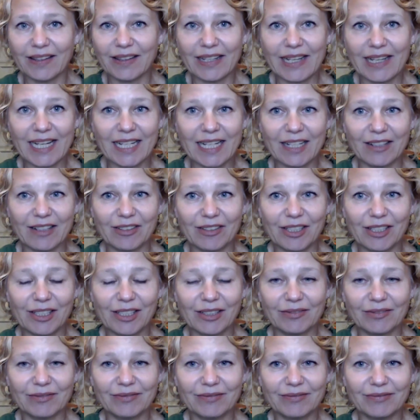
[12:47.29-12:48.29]
the
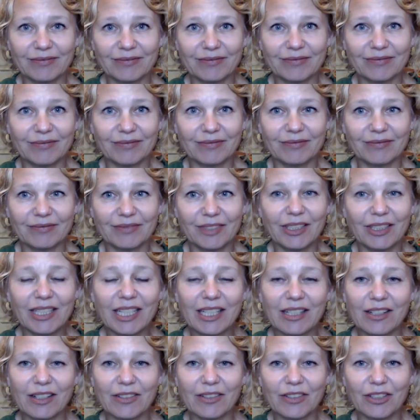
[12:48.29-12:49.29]
house,
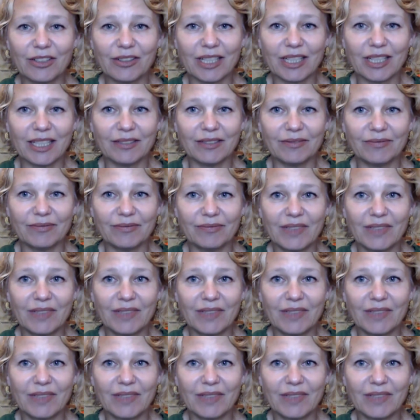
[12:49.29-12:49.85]
looking after it.